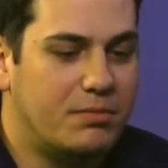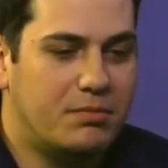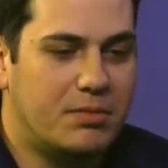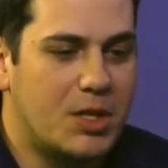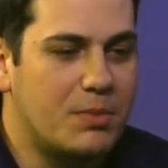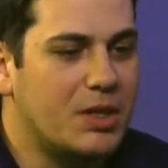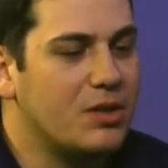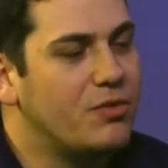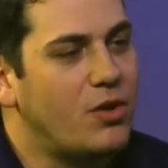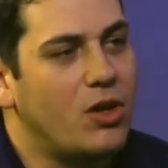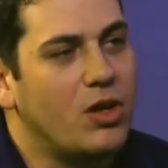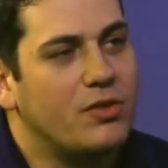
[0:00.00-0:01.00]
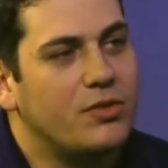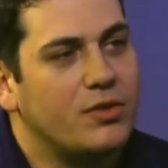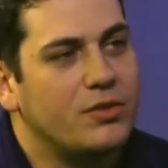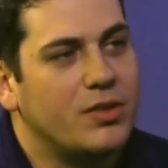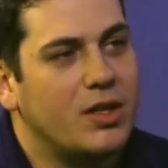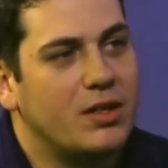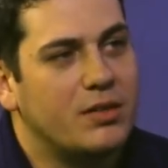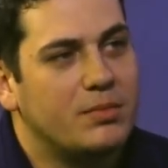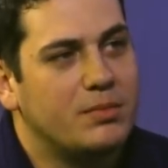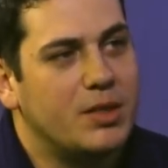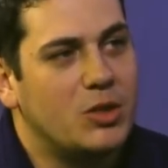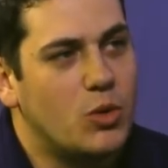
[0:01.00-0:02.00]
something that fall off of uh,
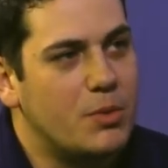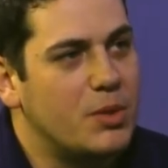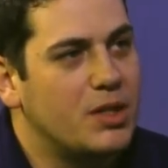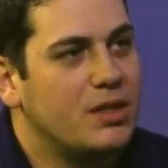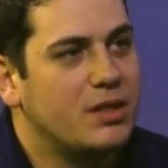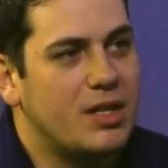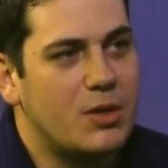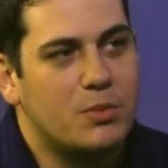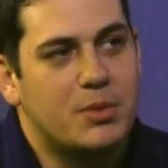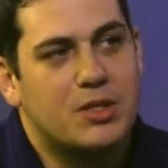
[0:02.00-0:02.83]
equipment that would be a